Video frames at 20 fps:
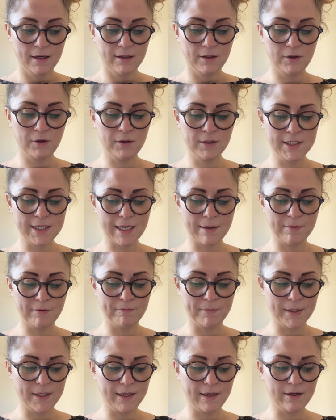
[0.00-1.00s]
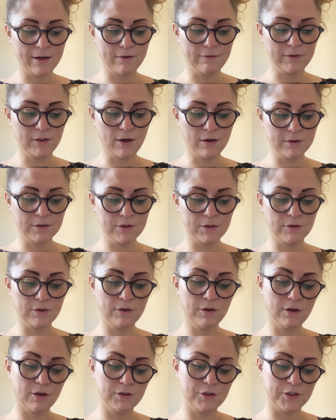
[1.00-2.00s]
The whole time I've been here, I've longed
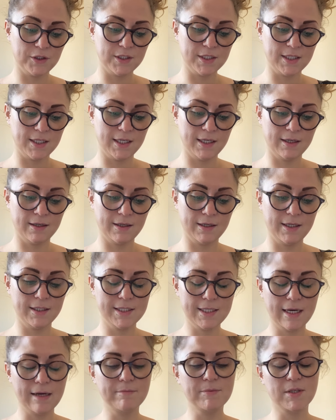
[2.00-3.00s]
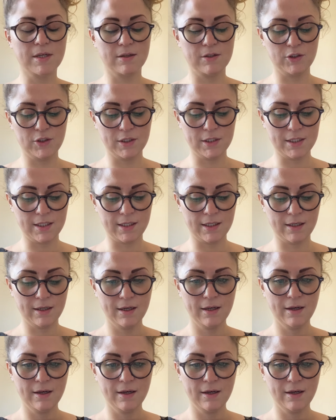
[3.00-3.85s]
unconsciously, and at times consciously,